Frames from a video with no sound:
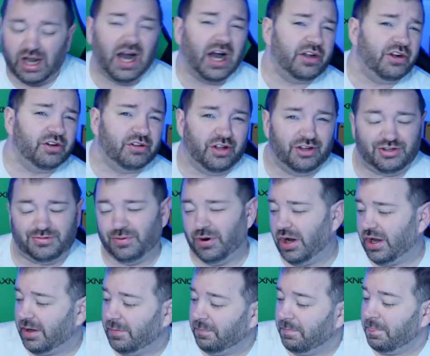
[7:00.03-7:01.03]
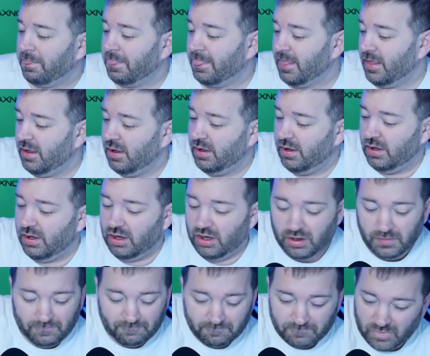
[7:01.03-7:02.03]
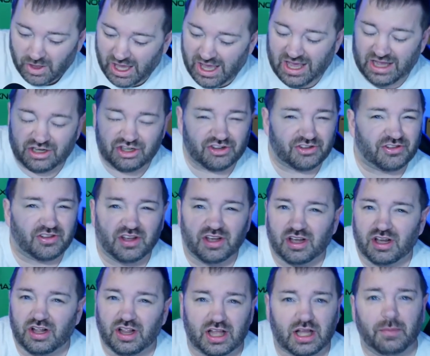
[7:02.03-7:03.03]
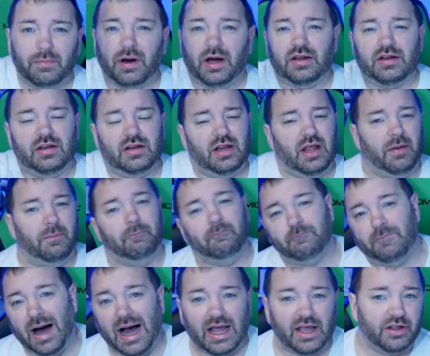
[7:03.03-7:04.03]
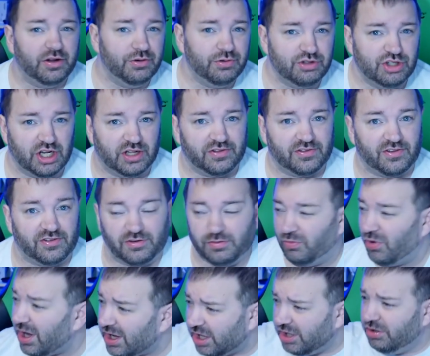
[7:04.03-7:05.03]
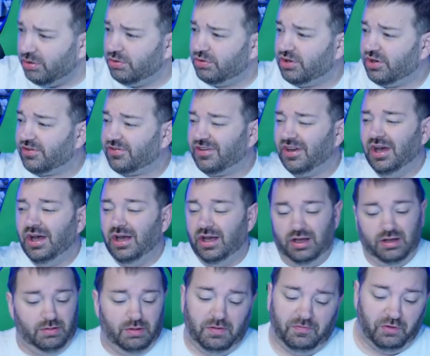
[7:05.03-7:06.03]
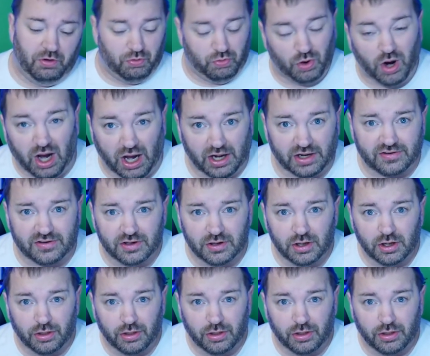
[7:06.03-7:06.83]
on your lunch break, and just click a button and buy a new gen system? When can you just, if you want...